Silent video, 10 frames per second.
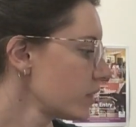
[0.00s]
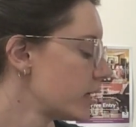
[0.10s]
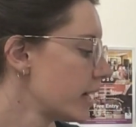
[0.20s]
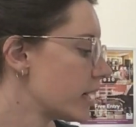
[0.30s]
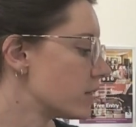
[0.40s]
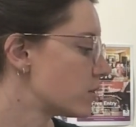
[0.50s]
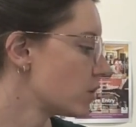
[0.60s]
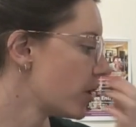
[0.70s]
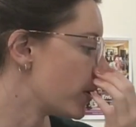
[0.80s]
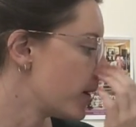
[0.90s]
Yeah,
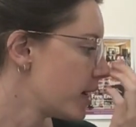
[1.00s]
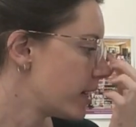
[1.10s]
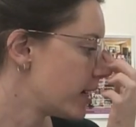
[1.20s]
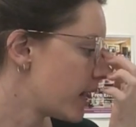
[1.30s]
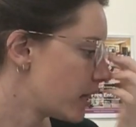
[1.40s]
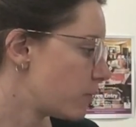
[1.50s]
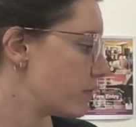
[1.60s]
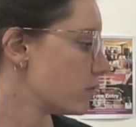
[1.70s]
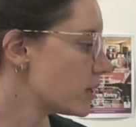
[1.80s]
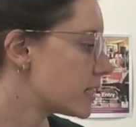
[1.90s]
so now that
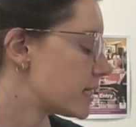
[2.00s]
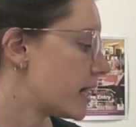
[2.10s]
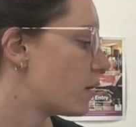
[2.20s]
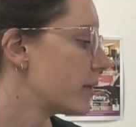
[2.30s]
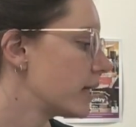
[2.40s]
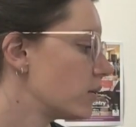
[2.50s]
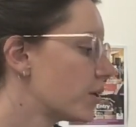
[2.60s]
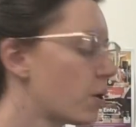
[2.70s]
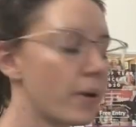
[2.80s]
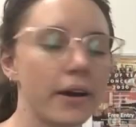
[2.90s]
we've looked at that, we can look
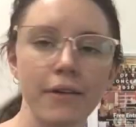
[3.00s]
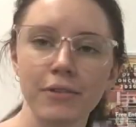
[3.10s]
at where our